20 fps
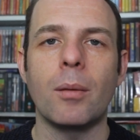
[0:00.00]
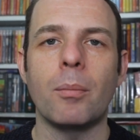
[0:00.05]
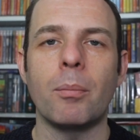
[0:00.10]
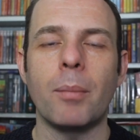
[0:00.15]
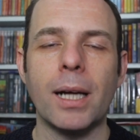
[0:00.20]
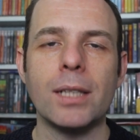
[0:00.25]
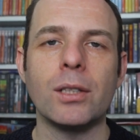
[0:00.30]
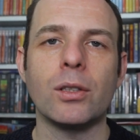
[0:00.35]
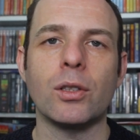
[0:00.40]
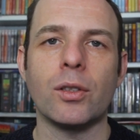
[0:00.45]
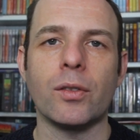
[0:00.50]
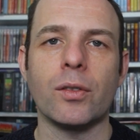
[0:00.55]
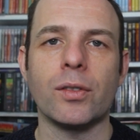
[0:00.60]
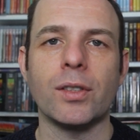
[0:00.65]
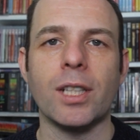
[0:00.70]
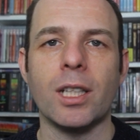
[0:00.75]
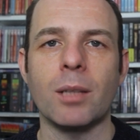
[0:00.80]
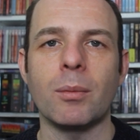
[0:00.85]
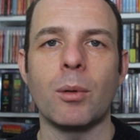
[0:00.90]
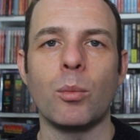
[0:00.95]
Masters of
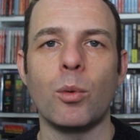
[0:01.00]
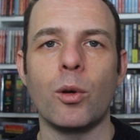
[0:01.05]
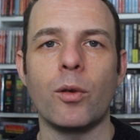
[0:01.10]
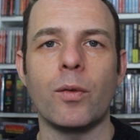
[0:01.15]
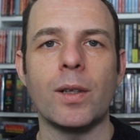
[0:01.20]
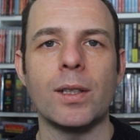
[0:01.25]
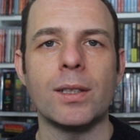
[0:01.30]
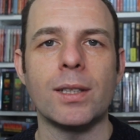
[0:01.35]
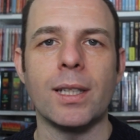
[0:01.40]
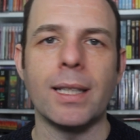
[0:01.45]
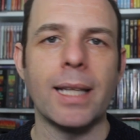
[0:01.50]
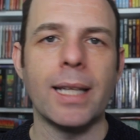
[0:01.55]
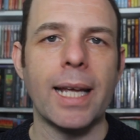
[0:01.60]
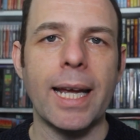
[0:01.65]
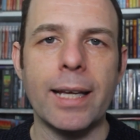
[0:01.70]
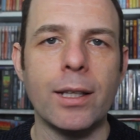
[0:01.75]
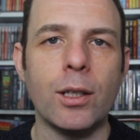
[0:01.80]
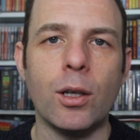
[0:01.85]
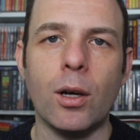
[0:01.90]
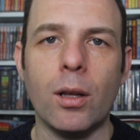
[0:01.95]
Cinema movies than
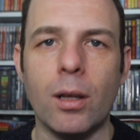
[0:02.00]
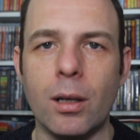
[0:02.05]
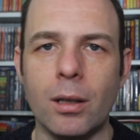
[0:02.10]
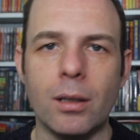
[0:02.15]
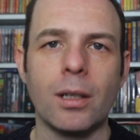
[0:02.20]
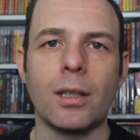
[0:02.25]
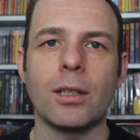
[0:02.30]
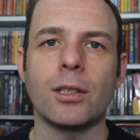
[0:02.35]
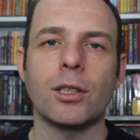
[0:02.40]
any other